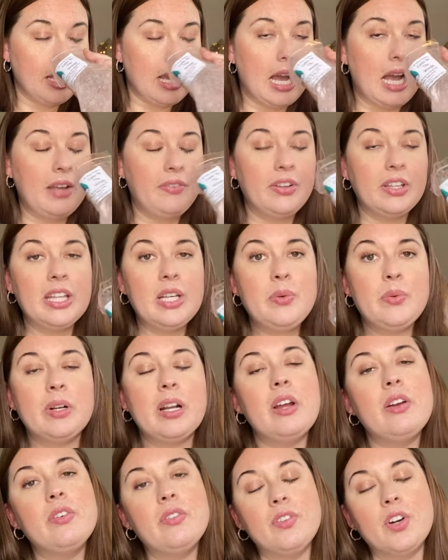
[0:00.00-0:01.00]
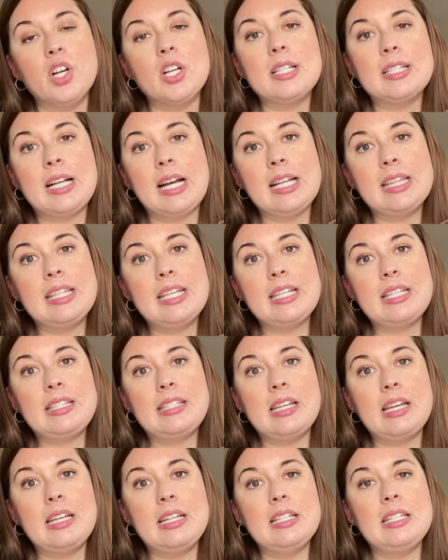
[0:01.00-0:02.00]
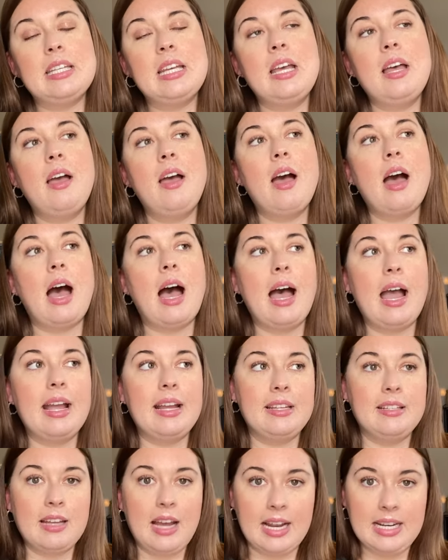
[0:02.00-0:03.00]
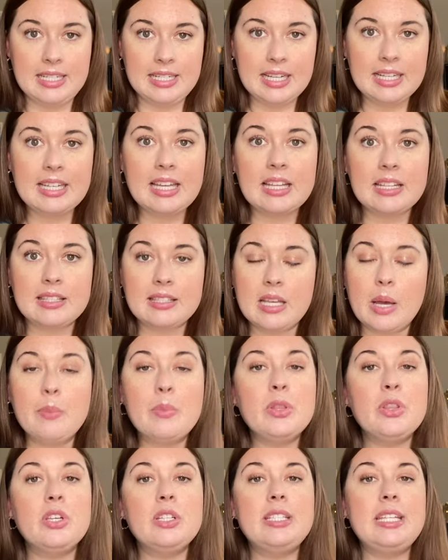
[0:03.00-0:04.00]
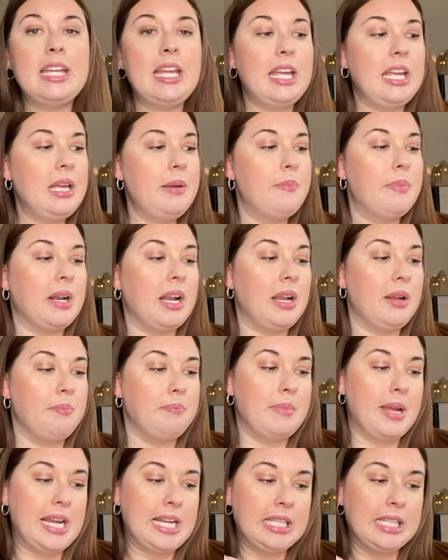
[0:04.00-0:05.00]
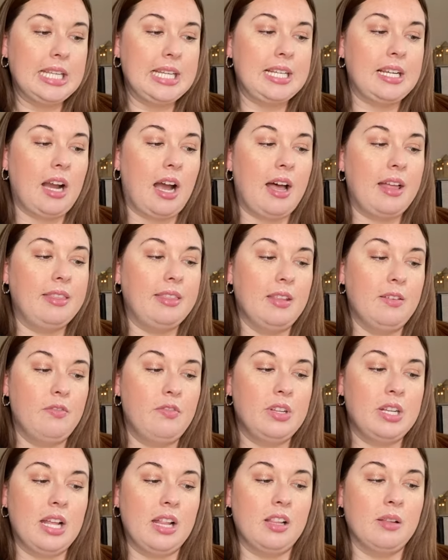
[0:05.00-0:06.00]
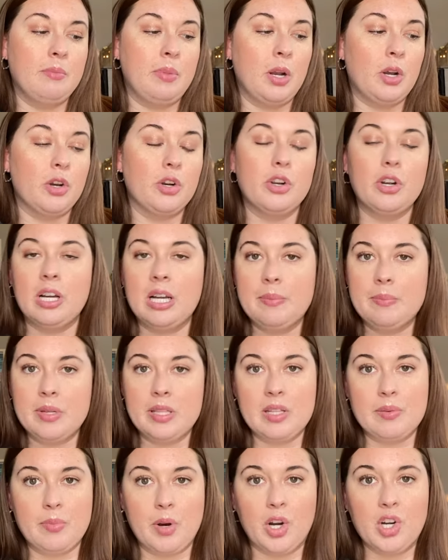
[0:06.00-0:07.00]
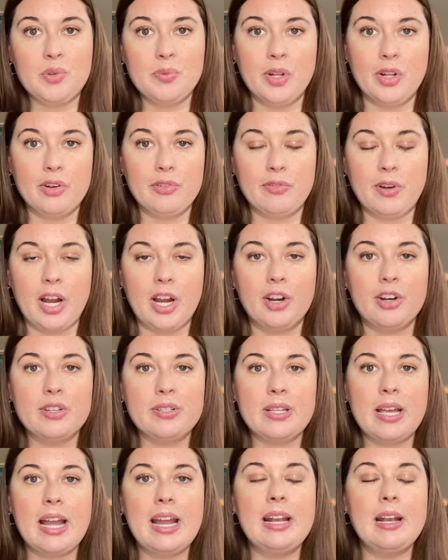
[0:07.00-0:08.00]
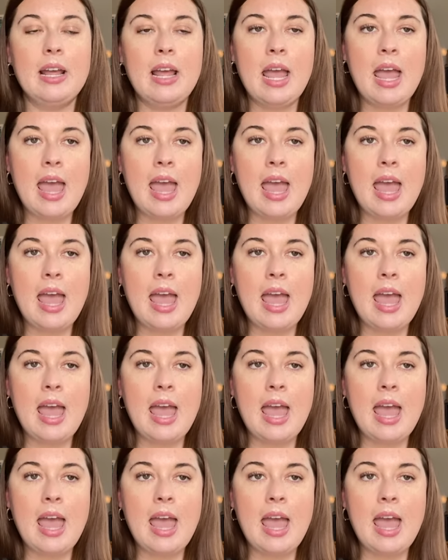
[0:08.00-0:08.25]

I feel like when I first got this scent, I did get some of the tea, but I mainly got the vanilla buttercream and the marshmallow fireside.